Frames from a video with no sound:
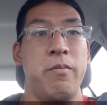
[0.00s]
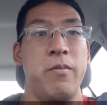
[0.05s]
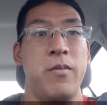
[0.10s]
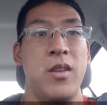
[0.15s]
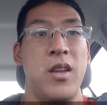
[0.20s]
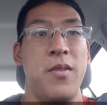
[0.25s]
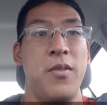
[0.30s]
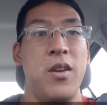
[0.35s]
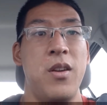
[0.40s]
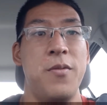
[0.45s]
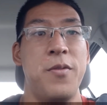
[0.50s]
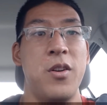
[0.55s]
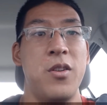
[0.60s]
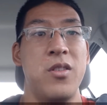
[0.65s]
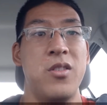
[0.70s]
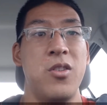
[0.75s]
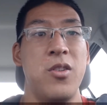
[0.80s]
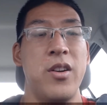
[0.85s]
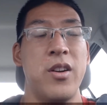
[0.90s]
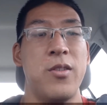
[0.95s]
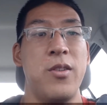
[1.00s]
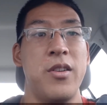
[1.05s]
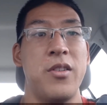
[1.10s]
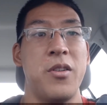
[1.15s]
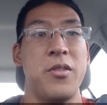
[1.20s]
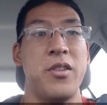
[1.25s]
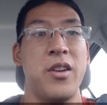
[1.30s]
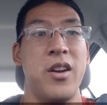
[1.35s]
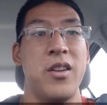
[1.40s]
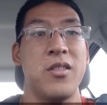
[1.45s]
Even if you do increase
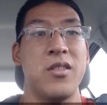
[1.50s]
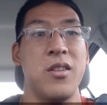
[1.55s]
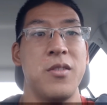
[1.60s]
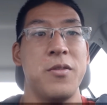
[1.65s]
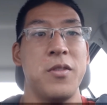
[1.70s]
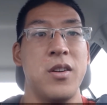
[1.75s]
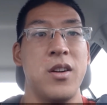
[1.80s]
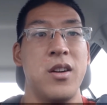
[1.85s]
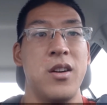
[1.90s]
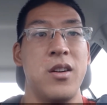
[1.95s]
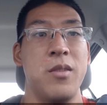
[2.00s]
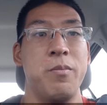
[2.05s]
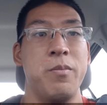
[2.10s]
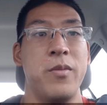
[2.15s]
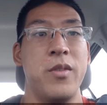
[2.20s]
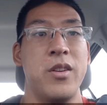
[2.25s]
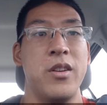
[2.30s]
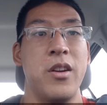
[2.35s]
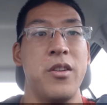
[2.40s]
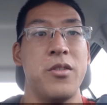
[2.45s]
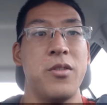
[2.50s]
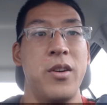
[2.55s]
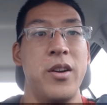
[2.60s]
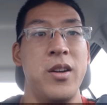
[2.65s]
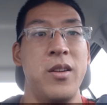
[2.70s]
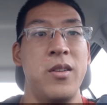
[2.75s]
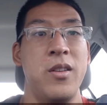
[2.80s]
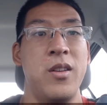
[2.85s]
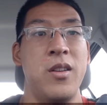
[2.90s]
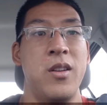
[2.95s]
your chance of an
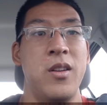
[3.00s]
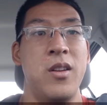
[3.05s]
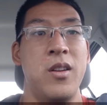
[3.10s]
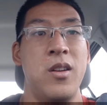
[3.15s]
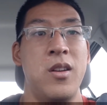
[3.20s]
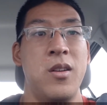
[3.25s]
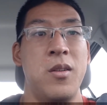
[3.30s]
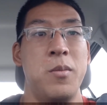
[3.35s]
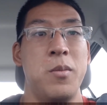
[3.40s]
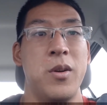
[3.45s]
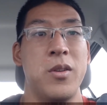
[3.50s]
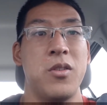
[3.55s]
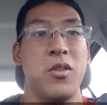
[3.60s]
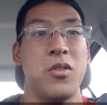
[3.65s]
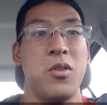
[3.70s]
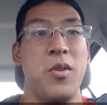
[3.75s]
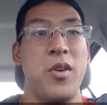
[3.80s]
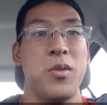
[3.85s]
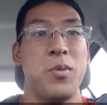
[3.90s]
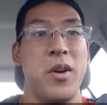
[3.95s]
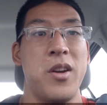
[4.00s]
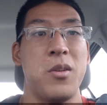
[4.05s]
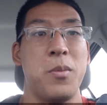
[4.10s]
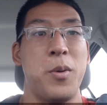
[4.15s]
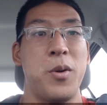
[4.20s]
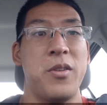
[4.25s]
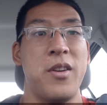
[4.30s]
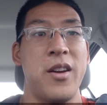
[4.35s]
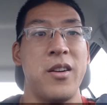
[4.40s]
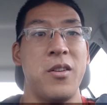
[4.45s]
injury, but there's always ways to
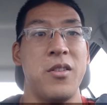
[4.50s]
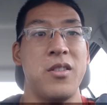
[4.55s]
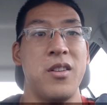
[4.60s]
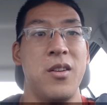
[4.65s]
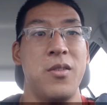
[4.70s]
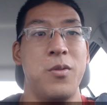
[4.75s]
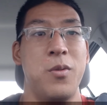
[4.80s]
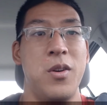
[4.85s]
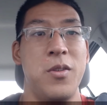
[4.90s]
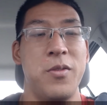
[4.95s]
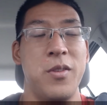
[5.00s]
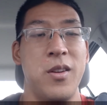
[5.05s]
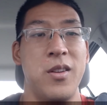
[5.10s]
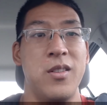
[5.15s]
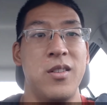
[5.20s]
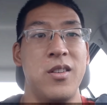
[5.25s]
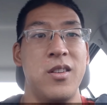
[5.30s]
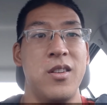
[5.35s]
protect yourself with it.